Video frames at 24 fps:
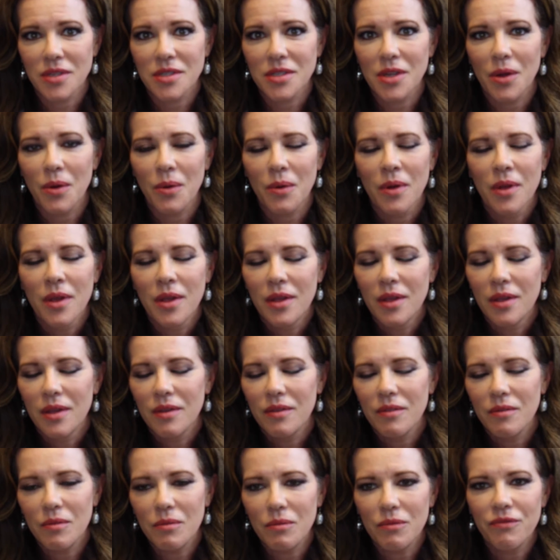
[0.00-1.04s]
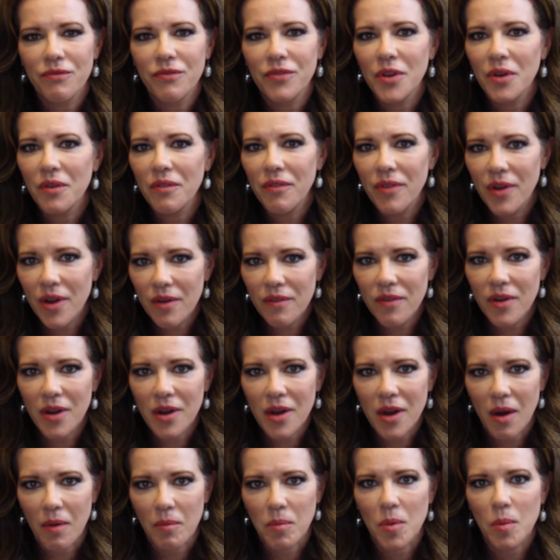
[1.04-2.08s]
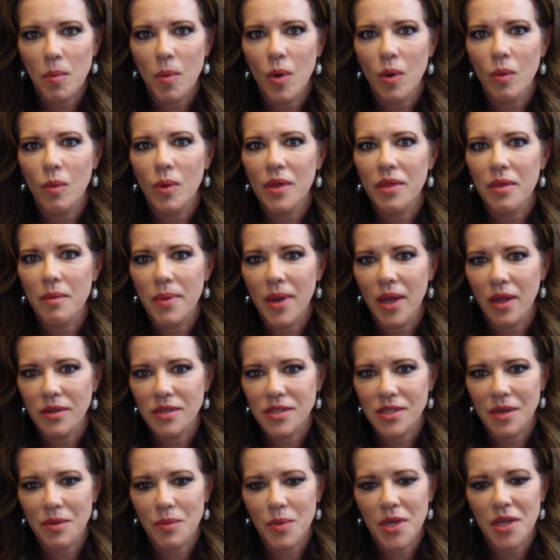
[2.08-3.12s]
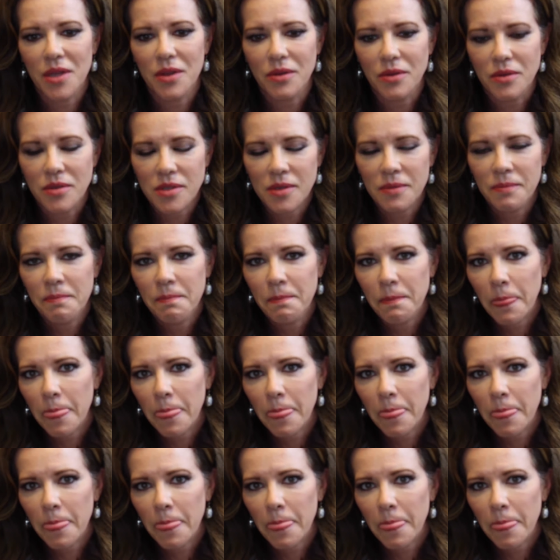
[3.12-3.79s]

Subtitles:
So feel very, very comfortable with the pellets that we use.